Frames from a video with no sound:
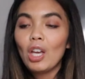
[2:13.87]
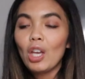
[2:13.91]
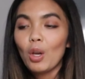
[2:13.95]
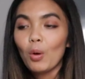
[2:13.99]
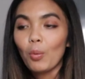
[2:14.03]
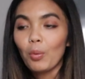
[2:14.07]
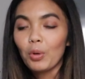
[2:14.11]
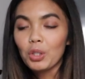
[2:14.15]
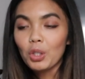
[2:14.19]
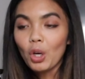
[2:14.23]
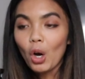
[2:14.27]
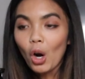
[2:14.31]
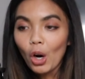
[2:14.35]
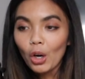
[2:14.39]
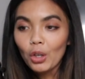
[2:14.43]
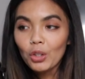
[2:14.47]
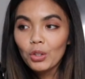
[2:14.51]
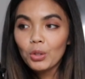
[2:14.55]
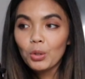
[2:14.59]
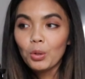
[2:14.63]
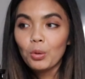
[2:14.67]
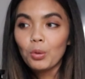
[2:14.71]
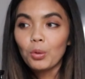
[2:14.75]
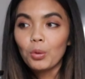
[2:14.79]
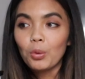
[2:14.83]
It was
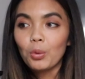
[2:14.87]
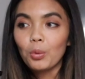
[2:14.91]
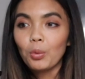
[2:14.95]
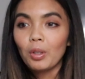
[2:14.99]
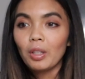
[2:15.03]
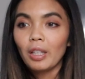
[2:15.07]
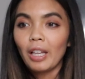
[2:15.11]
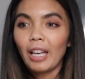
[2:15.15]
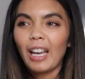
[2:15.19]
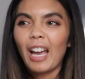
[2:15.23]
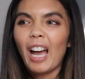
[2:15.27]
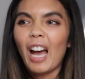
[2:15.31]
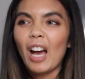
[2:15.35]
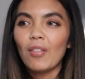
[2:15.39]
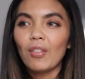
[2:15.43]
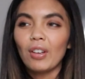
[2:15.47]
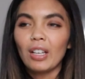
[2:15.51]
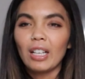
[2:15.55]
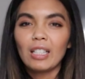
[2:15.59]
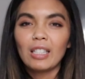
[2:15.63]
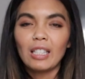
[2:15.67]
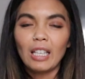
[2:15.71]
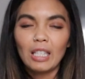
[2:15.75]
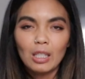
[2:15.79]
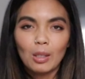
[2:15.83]
hard to like have
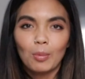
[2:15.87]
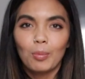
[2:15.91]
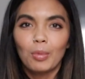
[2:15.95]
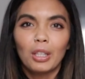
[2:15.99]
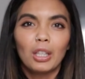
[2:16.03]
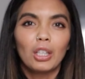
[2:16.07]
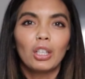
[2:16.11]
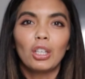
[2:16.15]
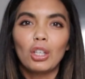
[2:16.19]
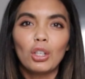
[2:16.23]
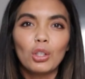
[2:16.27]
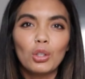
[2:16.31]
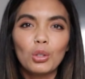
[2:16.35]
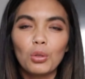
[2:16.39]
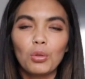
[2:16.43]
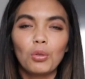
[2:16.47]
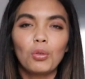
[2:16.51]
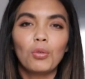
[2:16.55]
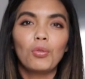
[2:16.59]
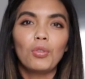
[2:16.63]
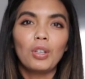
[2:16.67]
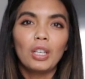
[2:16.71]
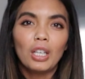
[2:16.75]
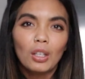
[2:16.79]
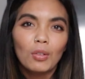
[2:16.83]
accessibility
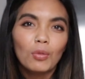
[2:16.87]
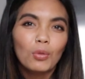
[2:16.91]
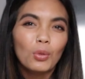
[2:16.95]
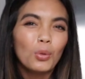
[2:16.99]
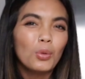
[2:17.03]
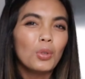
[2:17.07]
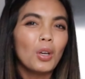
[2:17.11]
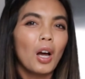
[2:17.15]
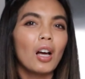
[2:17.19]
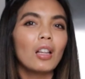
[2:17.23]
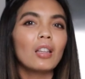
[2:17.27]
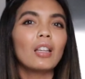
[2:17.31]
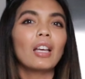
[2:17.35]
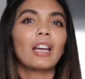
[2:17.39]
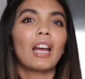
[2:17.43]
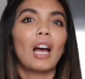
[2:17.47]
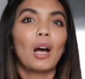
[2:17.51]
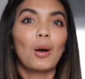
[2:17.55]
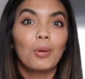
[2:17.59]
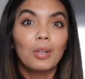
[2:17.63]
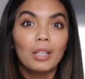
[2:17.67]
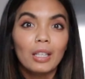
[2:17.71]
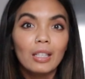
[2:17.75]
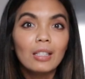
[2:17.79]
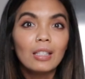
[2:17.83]
to vegan food, not like
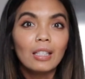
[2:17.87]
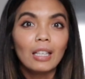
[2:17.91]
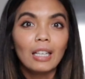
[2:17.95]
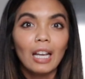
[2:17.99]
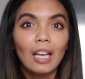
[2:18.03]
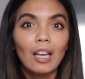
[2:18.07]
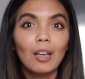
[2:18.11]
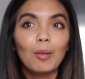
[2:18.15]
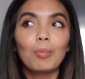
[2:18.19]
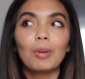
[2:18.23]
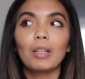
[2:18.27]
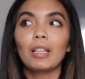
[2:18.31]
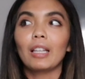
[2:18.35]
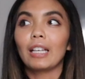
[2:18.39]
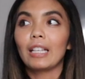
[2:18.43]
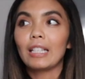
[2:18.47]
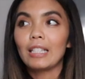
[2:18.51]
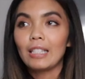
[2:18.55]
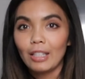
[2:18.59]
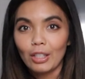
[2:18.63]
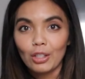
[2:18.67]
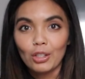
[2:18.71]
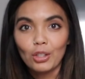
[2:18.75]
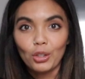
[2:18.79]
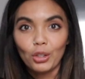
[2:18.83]
how it is today, but like
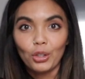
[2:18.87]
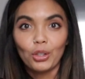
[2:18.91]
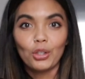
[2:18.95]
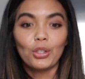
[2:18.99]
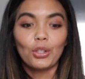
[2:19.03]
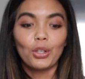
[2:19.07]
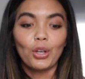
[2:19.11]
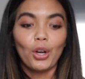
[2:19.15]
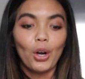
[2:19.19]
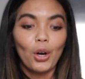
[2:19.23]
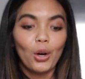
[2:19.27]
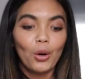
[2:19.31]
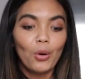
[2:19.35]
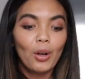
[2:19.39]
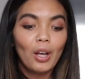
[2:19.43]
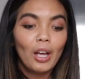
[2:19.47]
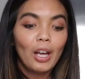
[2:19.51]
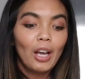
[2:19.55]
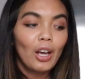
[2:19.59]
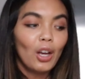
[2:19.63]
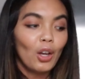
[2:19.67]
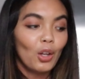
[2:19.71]
6 years ago.